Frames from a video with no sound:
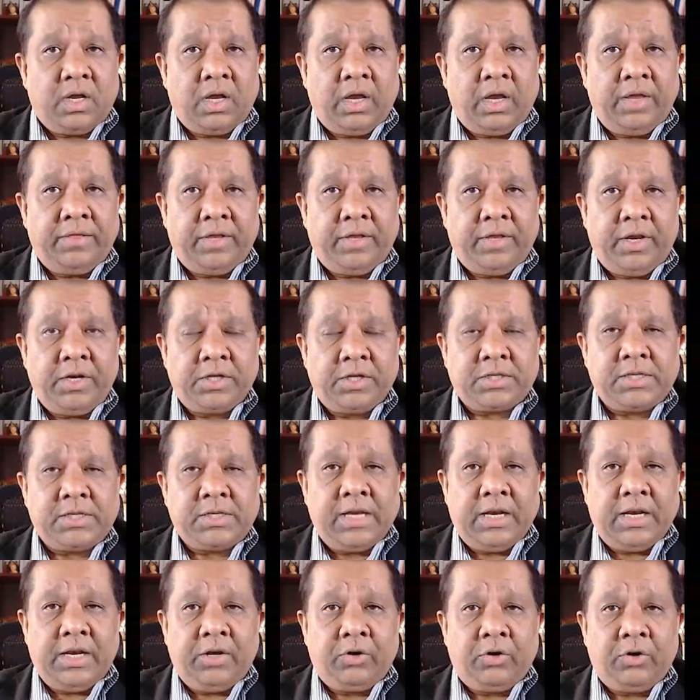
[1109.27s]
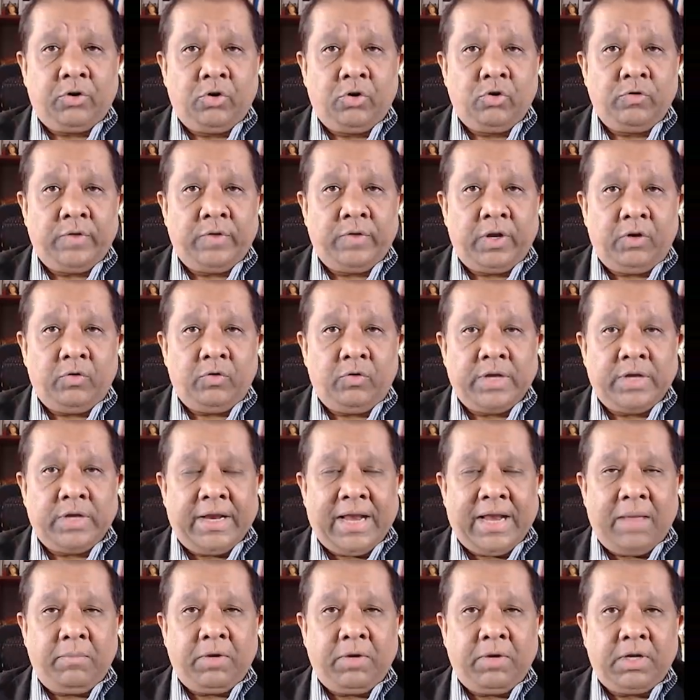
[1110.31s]
in the interscalene groove and you
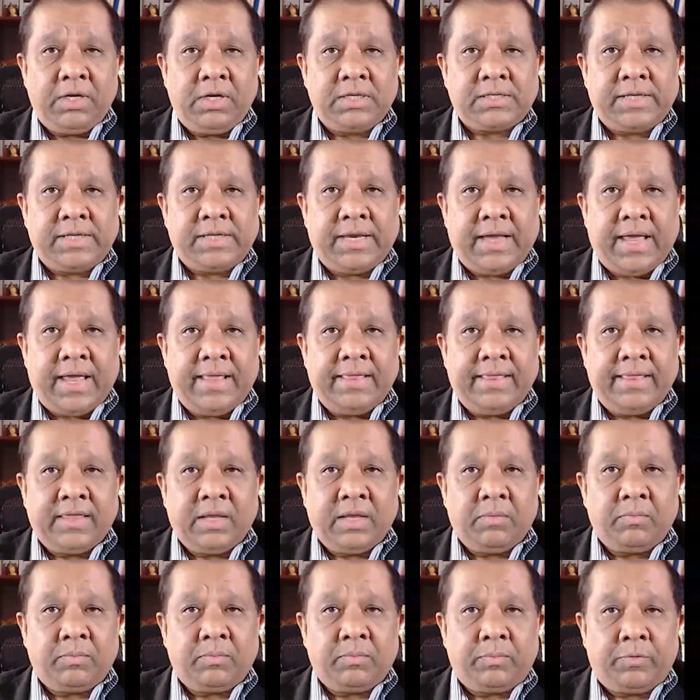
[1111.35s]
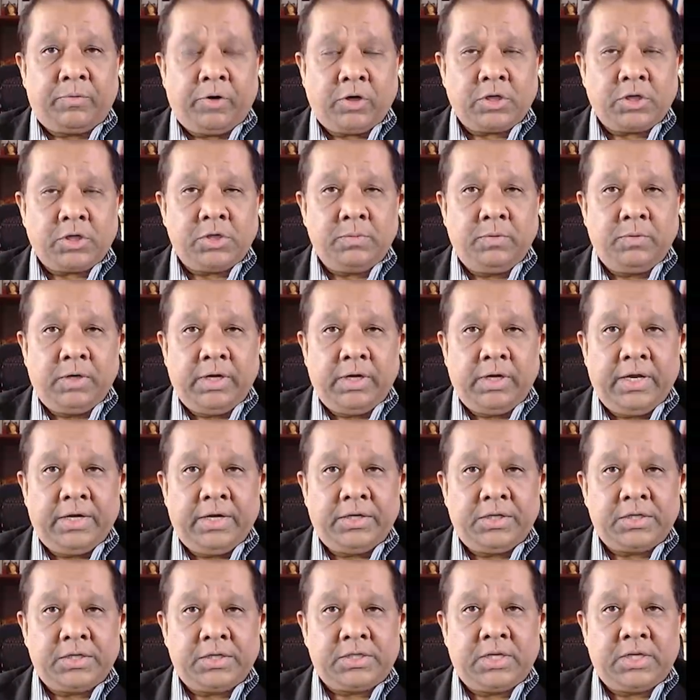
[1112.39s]
dynamically scan them proximally
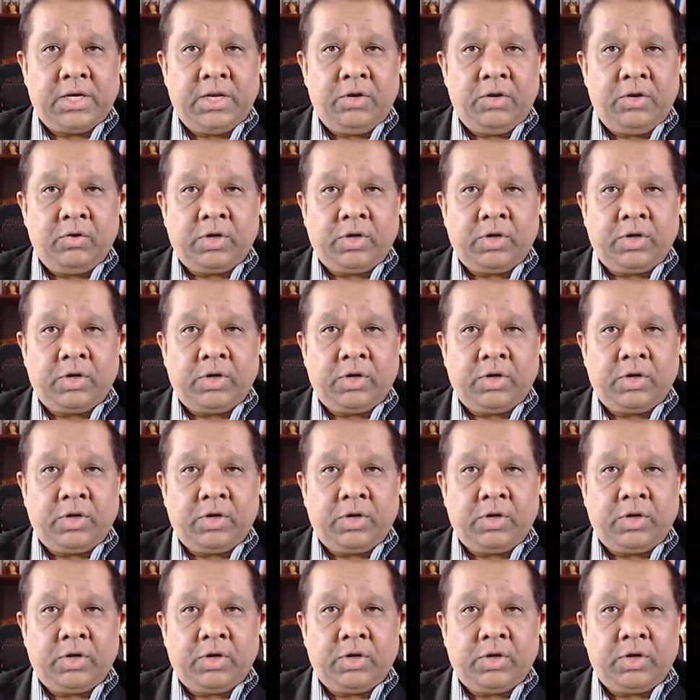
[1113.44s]
and distally,